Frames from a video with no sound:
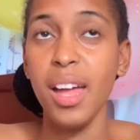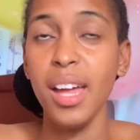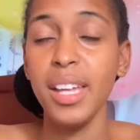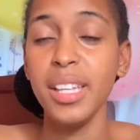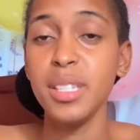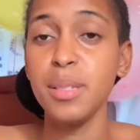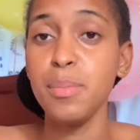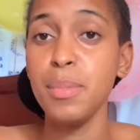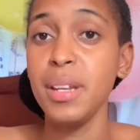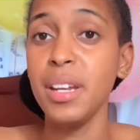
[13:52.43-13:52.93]

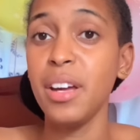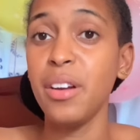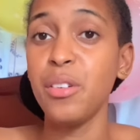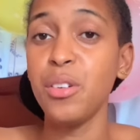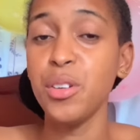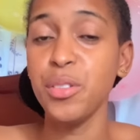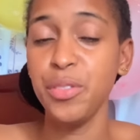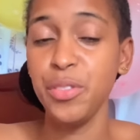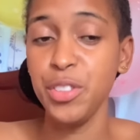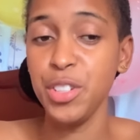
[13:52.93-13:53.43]
it's been a
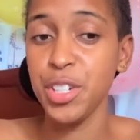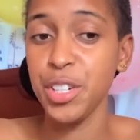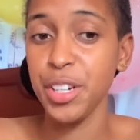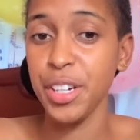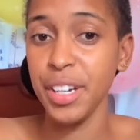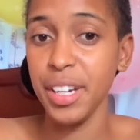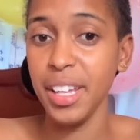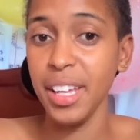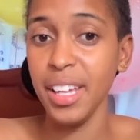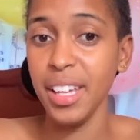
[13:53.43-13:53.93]
rough
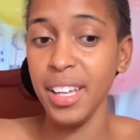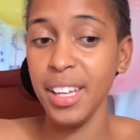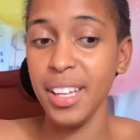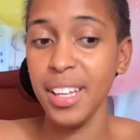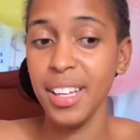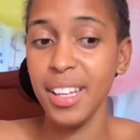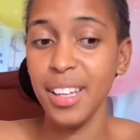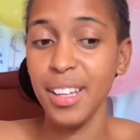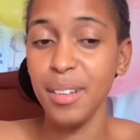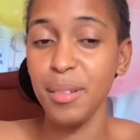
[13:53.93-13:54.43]
journey
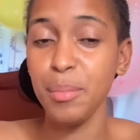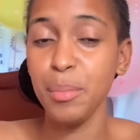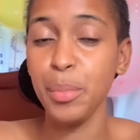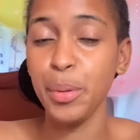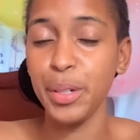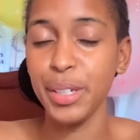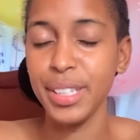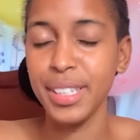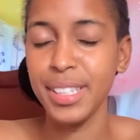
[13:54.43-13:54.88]
but